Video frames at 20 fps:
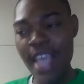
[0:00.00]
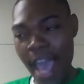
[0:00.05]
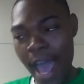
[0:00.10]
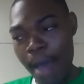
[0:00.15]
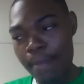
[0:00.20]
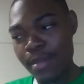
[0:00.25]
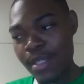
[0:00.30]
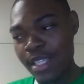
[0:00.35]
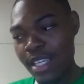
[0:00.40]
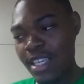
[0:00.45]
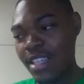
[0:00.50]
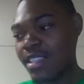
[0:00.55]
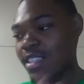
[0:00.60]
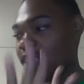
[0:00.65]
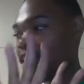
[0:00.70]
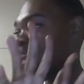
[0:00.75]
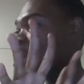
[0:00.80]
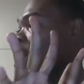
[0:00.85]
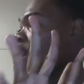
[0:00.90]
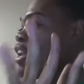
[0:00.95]
Cap
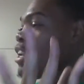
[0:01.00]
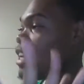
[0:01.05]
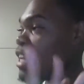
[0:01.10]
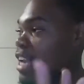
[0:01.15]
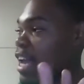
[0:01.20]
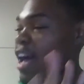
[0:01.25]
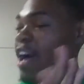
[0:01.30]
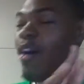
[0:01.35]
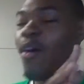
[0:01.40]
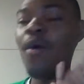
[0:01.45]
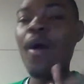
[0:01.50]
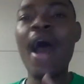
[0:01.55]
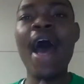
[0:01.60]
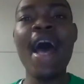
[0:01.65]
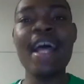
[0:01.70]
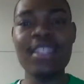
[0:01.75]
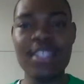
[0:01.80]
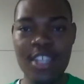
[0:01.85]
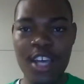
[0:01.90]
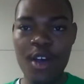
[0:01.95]
season. No,
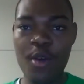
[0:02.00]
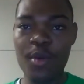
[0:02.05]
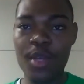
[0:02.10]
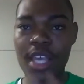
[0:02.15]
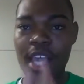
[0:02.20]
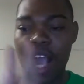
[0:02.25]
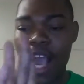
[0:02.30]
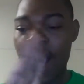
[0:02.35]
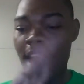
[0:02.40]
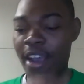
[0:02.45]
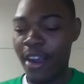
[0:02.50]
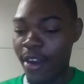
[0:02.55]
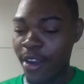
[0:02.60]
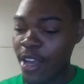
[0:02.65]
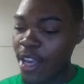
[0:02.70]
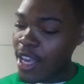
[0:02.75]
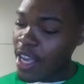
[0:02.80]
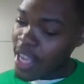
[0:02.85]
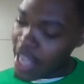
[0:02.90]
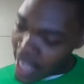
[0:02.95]
I don't care.
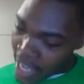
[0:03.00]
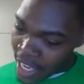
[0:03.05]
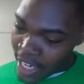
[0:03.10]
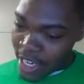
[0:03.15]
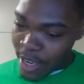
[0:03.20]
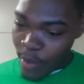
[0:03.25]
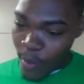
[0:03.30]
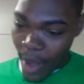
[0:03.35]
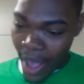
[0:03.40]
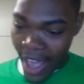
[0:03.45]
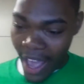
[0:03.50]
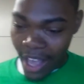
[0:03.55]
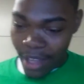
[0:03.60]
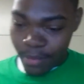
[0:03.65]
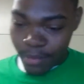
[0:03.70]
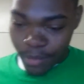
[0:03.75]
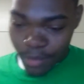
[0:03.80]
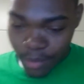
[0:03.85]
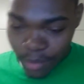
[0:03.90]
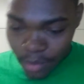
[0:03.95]

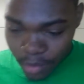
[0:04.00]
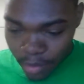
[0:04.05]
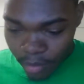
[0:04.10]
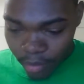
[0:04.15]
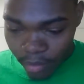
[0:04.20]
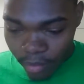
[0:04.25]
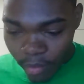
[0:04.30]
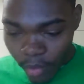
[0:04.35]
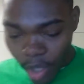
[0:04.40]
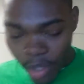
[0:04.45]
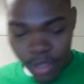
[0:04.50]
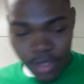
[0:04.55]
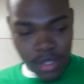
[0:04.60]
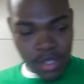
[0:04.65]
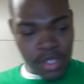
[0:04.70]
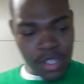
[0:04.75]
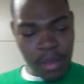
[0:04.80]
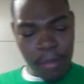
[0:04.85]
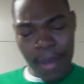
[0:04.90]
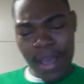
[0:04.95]
Anyway,
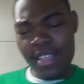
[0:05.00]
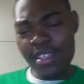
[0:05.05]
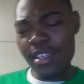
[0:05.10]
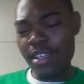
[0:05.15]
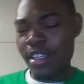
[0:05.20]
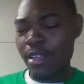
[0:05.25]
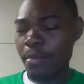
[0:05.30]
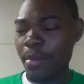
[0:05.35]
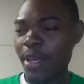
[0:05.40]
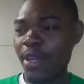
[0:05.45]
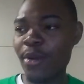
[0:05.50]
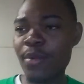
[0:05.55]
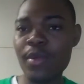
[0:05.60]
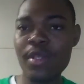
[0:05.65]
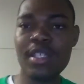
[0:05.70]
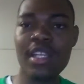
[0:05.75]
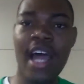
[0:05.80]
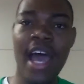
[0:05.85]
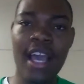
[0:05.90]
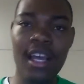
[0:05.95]
so basically Peter
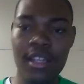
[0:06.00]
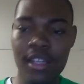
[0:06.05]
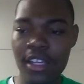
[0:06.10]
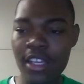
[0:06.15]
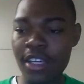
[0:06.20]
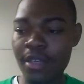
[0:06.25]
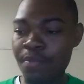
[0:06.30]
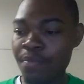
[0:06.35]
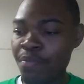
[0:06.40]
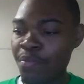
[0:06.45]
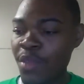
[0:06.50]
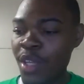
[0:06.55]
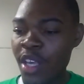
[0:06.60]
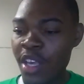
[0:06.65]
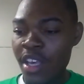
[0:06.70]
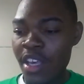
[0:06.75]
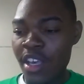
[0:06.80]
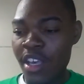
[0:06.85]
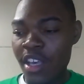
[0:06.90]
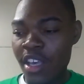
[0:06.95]
was like, look,
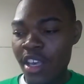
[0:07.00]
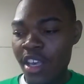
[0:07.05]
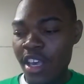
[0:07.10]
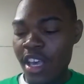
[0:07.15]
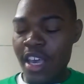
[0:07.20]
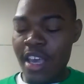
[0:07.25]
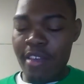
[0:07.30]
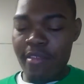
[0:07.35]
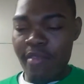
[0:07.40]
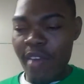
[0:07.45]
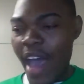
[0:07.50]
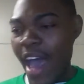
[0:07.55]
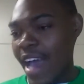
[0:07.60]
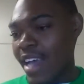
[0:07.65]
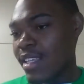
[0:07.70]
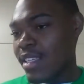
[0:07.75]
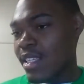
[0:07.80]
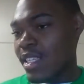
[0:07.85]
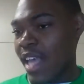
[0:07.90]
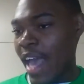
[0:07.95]
if I
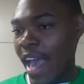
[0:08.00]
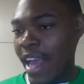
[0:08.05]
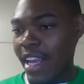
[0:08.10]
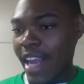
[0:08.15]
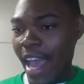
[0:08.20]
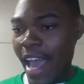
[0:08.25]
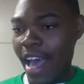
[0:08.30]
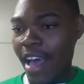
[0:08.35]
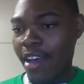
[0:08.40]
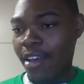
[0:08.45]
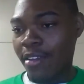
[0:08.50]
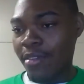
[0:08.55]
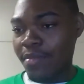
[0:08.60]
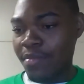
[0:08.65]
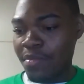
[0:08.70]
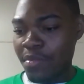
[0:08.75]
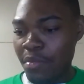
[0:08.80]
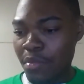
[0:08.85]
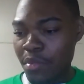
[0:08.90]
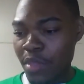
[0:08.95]
sat
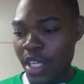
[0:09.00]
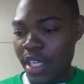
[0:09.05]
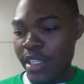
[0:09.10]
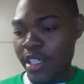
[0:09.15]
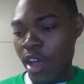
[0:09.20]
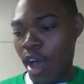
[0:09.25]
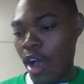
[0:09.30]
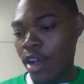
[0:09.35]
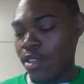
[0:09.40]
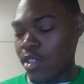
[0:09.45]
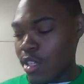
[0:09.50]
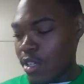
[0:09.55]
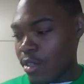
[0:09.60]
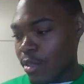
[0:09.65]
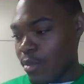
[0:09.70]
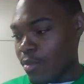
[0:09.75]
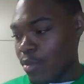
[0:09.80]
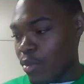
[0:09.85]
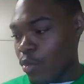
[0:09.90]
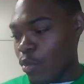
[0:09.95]
down and talked to
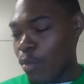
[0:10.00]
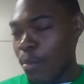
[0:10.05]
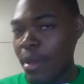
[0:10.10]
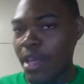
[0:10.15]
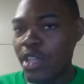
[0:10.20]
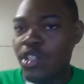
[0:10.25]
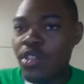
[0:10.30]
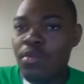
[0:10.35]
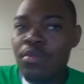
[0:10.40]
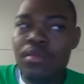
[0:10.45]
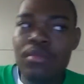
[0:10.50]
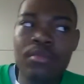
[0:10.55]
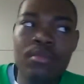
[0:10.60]
him, what makes you